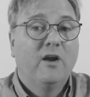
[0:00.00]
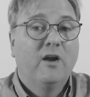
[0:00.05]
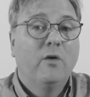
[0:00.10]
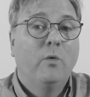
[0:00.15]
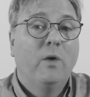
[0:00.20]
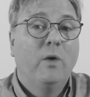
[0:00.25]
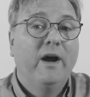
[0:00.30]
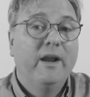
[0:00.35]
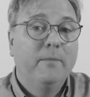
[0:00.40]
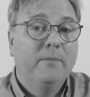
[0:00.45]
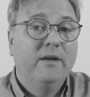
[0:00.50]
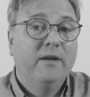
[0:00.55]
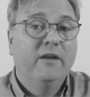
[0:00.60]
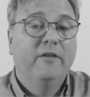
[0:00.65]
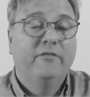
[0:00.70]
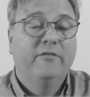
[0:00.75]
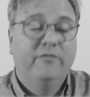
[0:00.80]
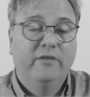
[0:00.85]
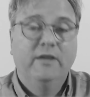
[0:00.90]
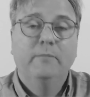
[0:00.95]
Quite a bit
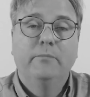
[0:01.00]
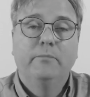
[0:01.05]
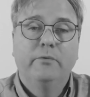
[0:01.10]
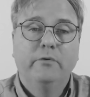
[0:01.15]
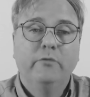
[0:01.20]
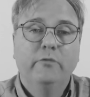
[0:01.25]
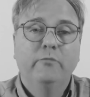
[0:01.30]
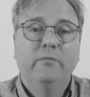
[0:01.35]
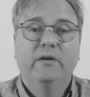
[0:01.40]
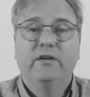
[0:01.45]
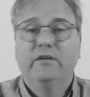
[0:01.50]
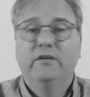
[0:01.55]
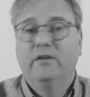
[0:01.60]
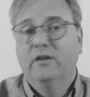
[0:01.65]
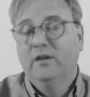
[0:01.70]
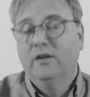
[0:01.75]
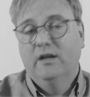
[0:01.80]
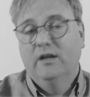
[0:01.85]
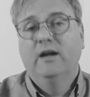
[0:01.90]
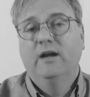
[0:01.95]
of improvement
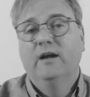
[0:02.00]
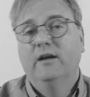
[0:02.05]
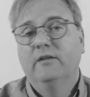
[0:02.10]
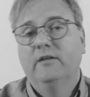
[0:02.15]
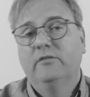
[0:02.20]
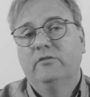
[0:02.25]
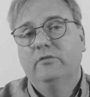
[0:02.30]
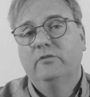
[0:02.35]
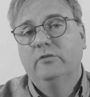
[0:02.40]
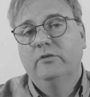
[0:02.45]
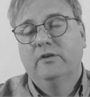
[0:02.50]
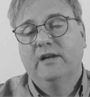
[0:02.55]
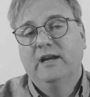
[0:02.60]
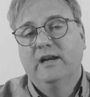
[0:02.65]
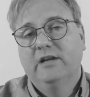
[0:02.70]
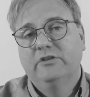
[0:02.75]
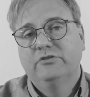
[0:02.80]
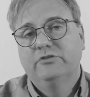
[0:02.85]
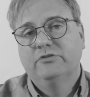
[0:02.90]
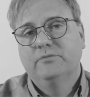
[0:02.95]
uh, to your
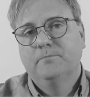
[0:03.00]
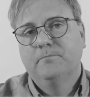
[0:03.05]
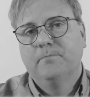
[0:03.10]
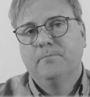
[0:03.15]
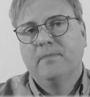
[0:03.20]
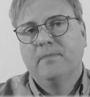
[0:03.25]
cache